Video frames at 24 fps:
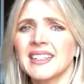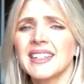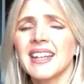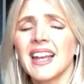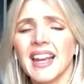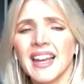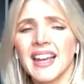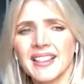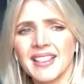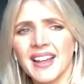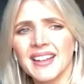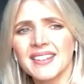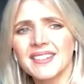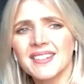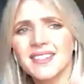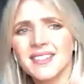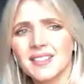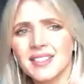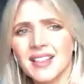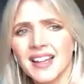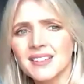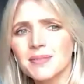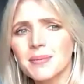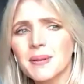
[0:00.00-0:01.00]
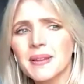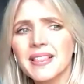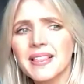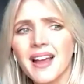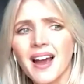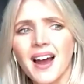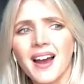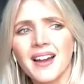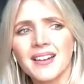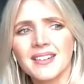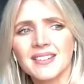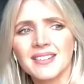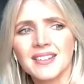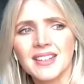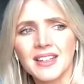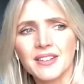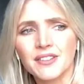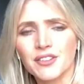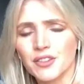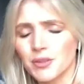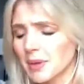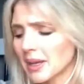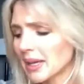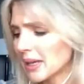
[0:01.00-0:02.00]
Yeah, that's been the hardest
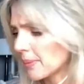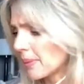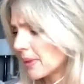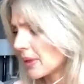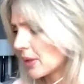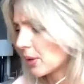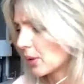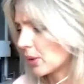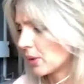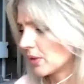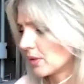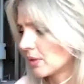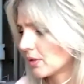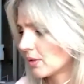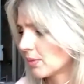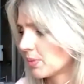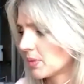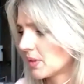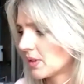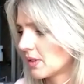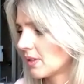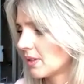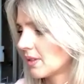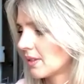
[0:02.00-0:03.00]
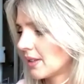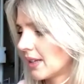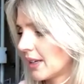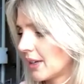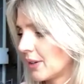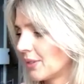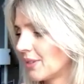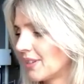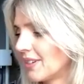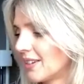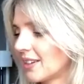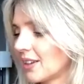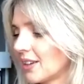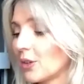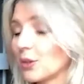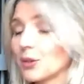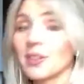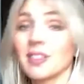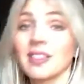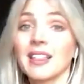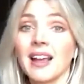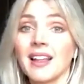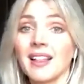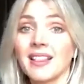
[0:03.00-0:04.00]
thing for me because, oops, hang on. Look,
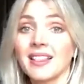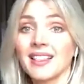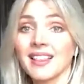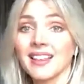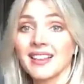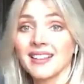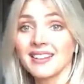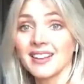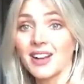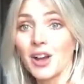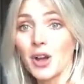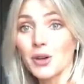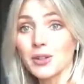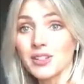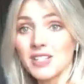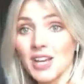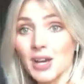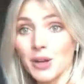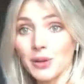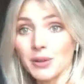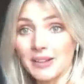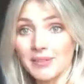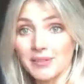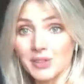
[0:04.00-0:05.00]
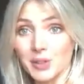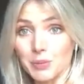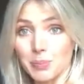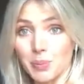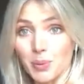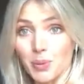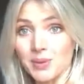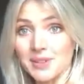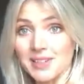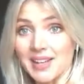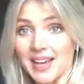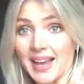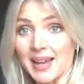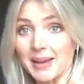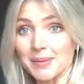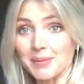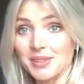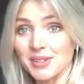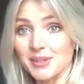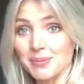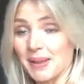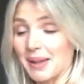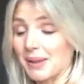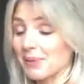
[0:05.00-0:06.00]
the hotel gives you board
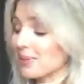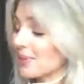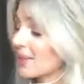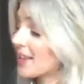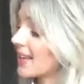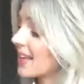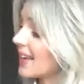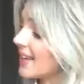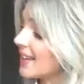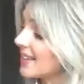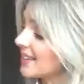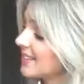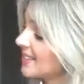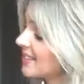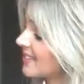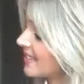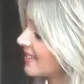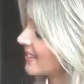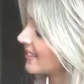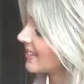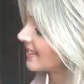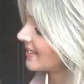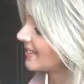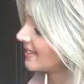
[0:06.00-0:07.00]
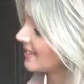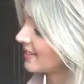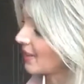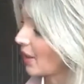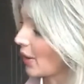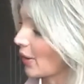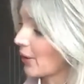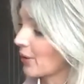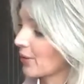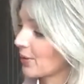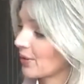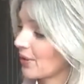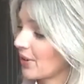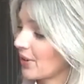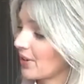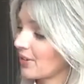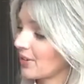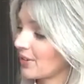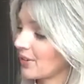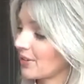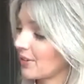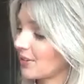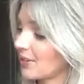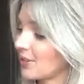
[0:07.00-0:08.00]
games to play with the kids. So,
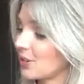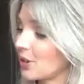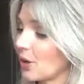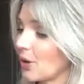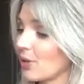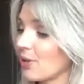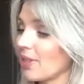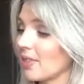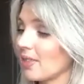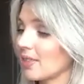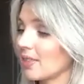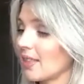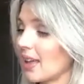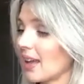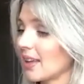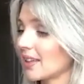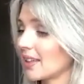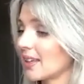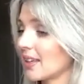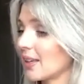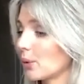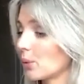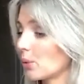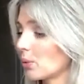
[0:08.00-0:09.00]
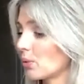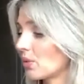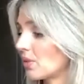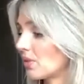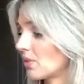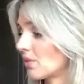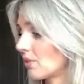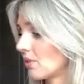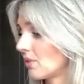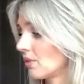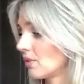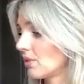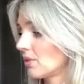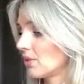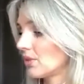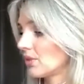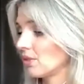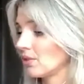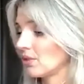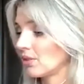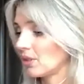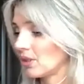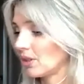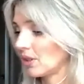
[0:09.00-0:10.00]
that kills
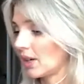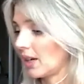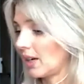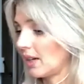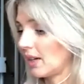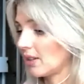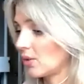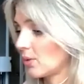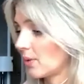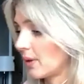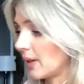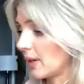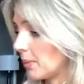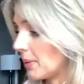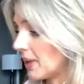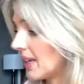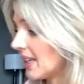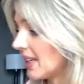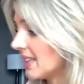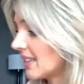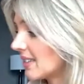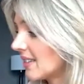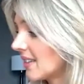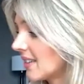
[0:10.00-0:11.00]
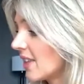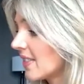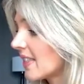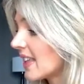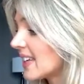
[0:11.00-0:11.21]
20 minutes.